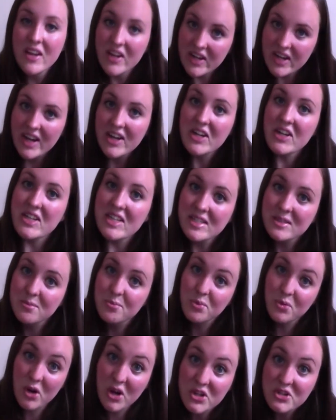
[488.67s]
kind of need to
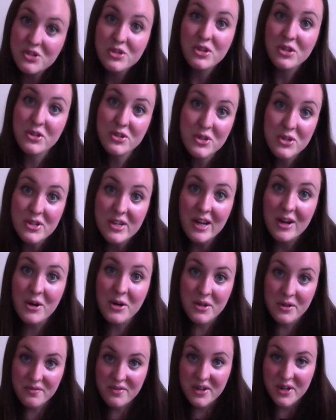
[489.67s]
brush the dirt
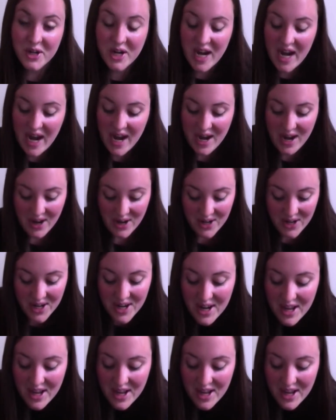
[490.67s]
out of your hair.